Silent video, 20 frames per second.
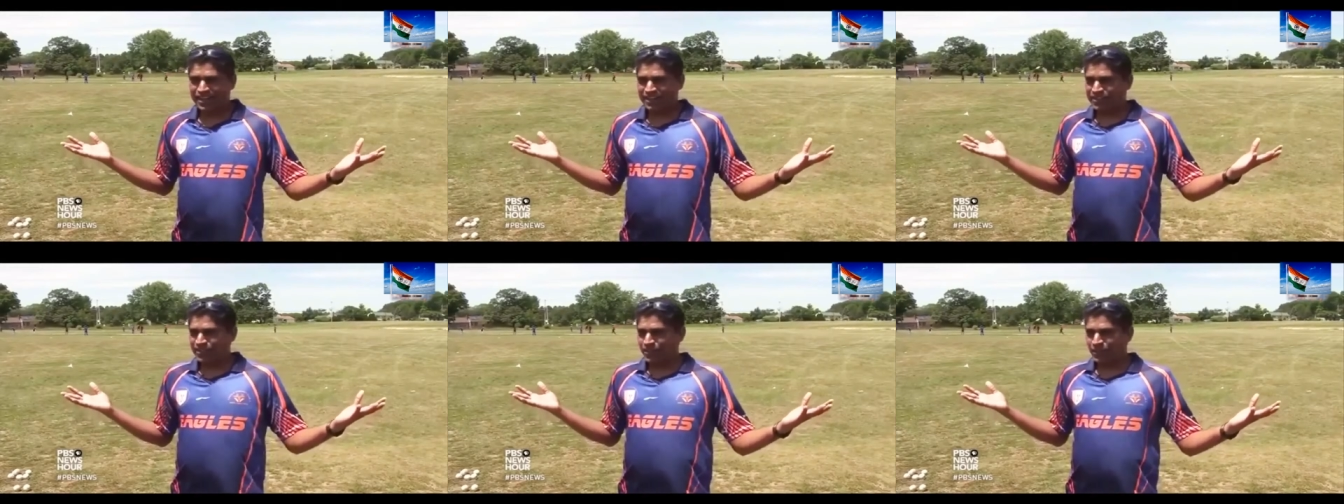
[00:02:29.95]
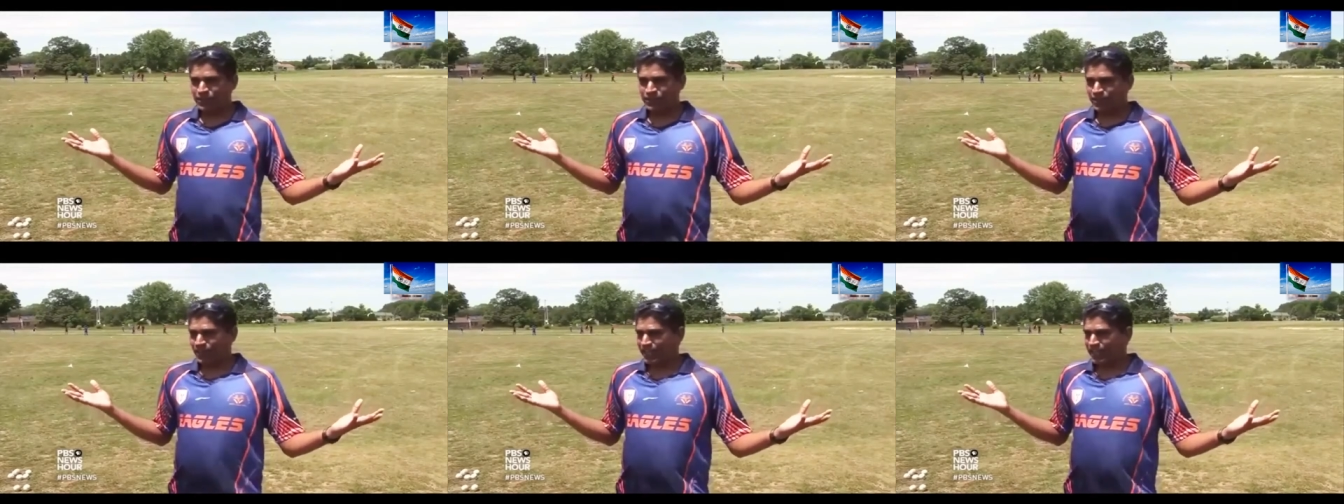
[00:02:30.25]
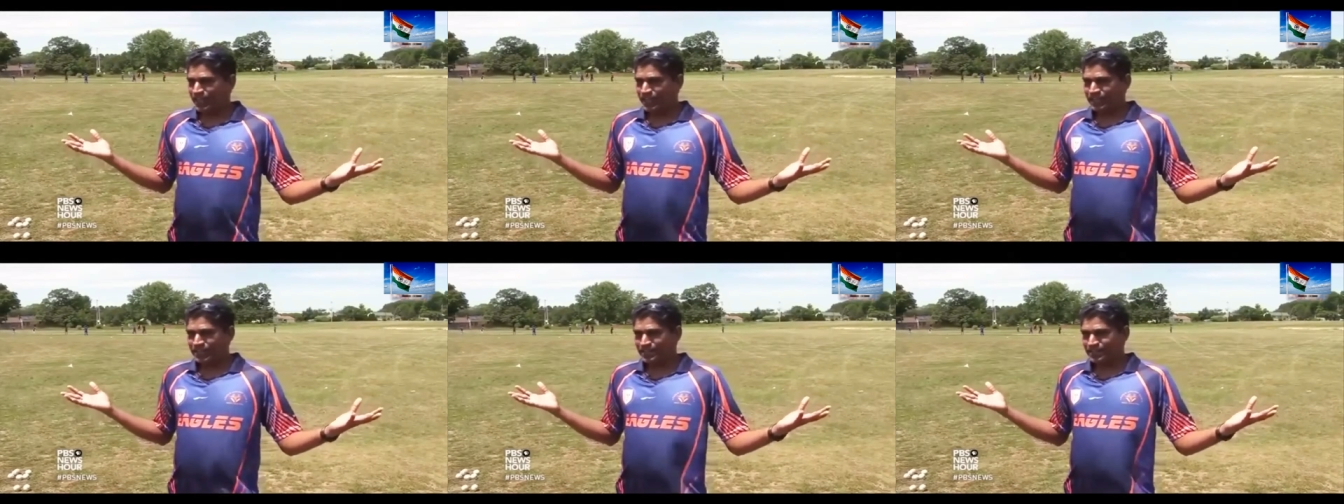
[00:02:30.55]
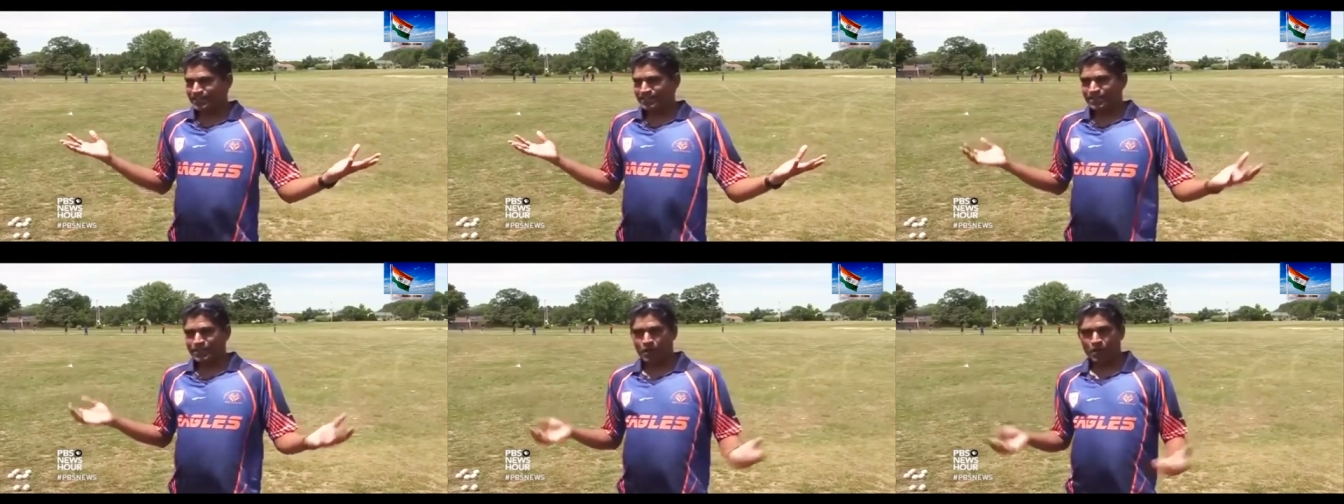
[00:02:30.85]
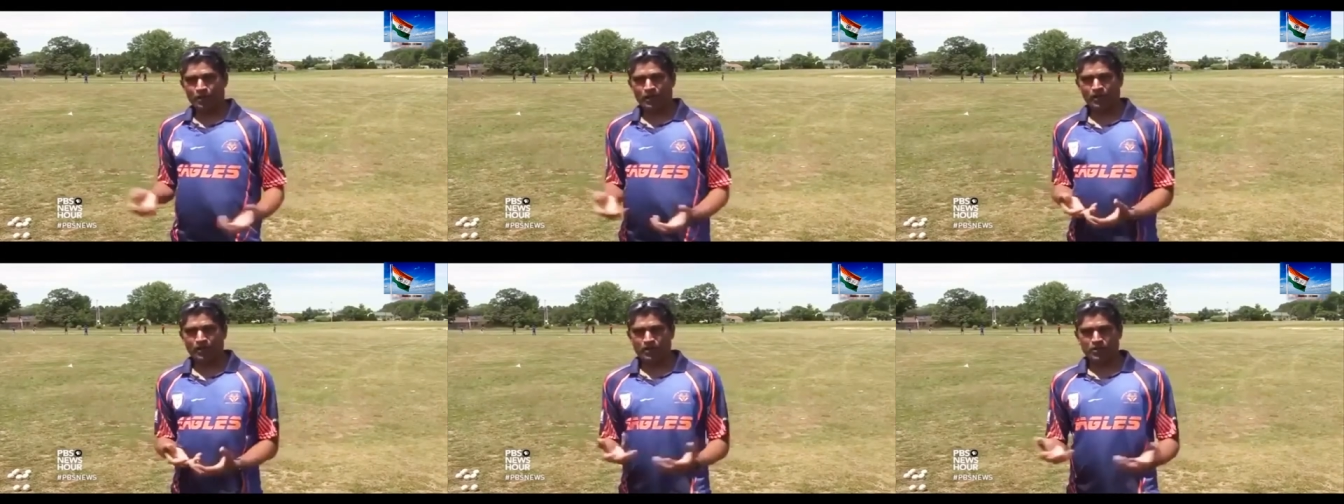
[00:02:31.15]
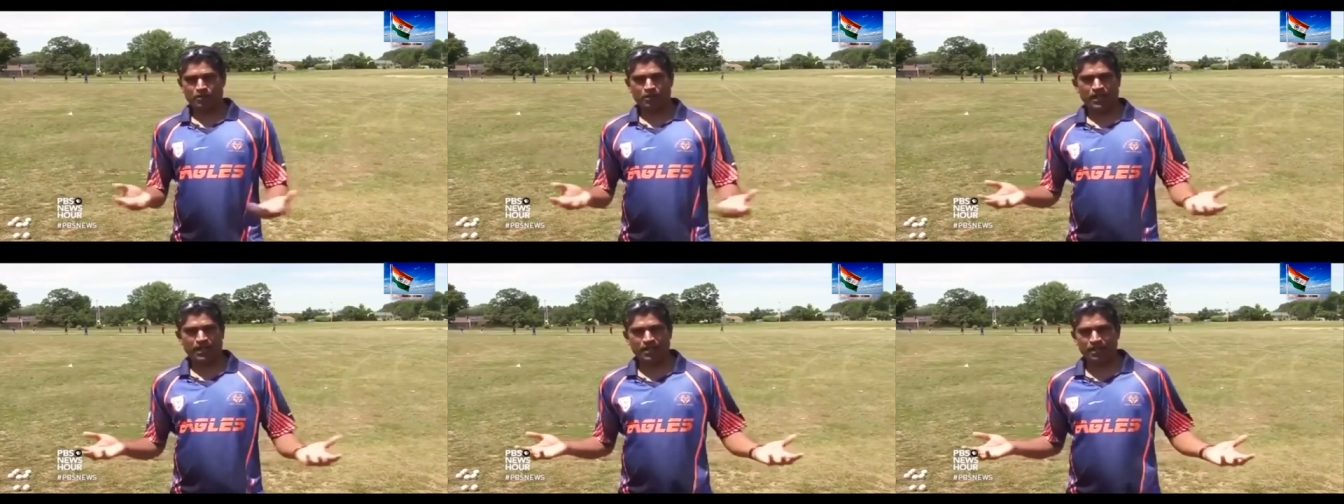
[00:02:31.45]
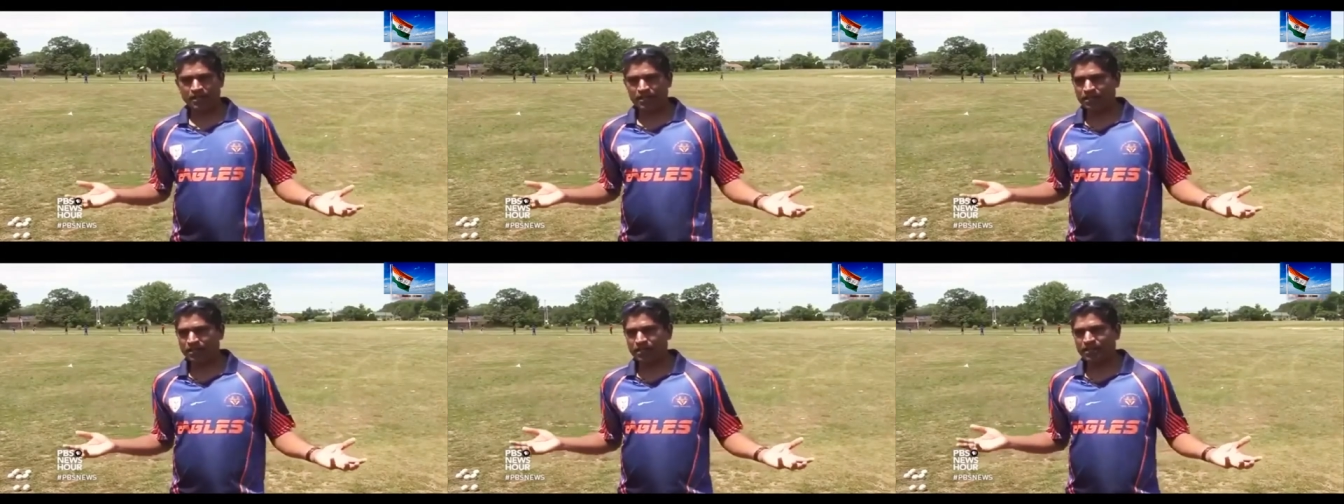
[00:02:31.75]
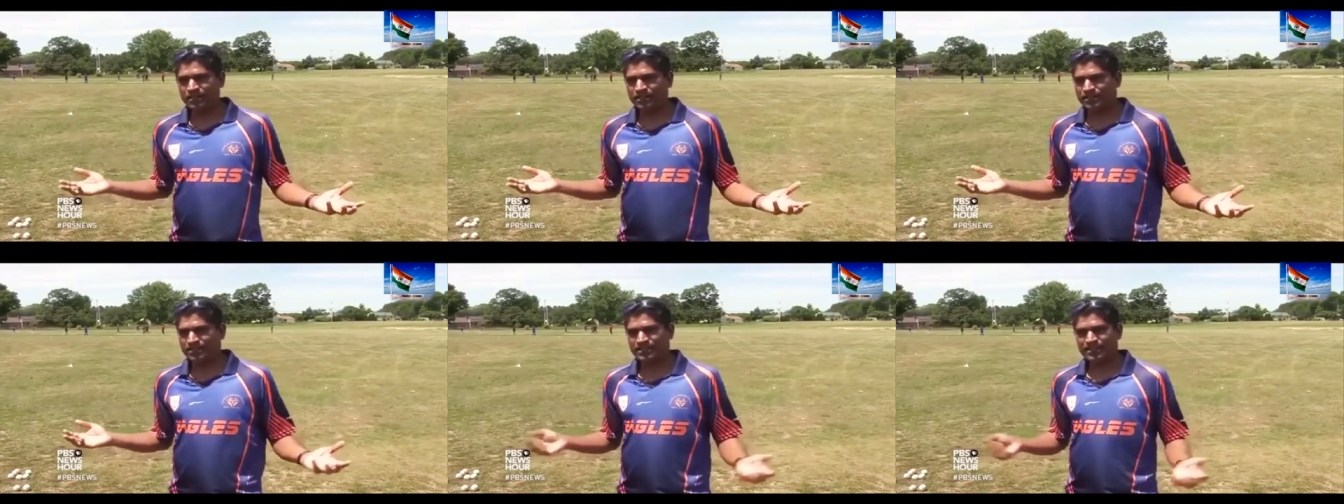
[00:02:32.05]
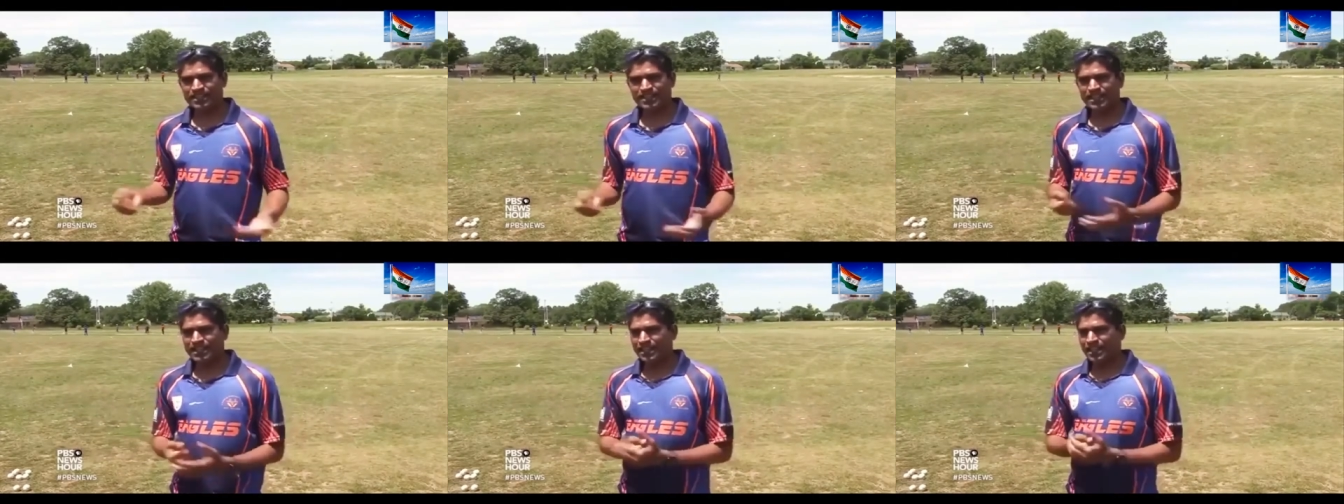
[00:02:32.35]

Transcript: last two, three years, nobody was playing lacrosse.